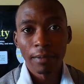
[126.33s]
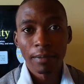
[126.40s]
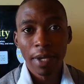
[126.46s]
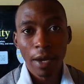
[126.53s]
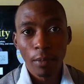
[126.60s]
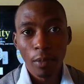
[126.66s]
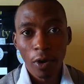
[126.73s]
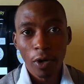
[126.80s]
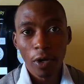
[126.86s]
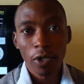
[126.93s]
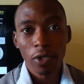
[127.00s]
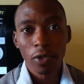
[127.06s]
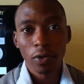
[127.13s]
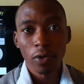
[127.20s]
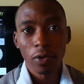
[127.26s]
be able
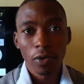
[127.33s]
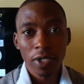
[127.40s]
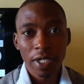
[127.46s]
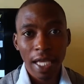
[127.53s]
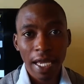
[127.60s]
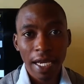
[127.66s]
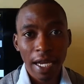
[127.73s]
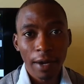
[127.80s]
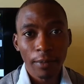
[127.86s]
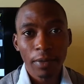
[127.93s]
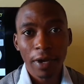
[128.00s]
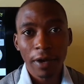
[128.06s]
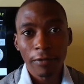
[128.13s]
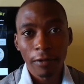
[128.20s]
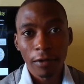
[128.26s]
to sign up
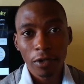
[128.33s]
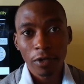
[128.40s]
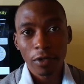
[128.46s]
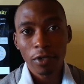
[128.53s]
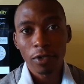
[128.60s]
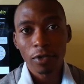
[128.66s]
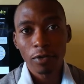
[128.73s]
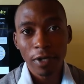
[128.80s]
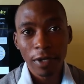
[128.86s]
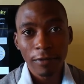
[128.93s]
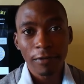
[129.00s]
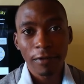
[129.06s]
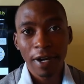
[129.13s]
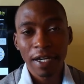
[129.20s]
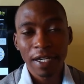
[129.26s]
your photos to
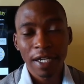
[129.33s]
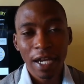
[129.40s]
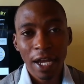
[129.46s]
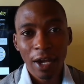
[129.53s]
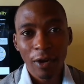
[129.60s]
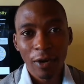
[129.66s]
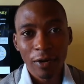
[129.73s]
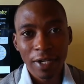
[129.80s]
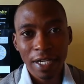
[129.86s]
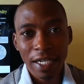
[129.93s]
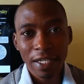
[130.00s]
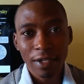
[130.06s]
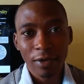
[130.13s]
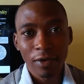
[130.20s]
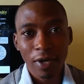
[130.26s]
different
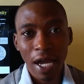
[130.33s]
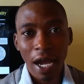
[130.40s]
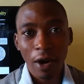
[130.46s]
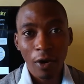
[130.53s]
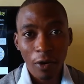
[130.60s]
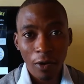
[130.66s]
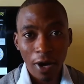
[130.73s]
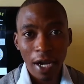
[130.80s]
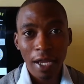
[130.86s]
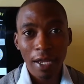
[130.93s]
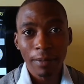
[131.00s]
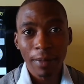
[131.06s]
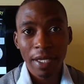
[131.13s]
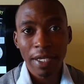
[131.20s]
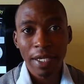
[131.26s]
contests on Agora
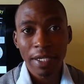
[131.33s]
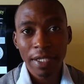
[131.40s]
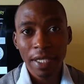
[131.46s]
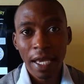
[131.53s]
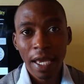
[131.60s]
Images.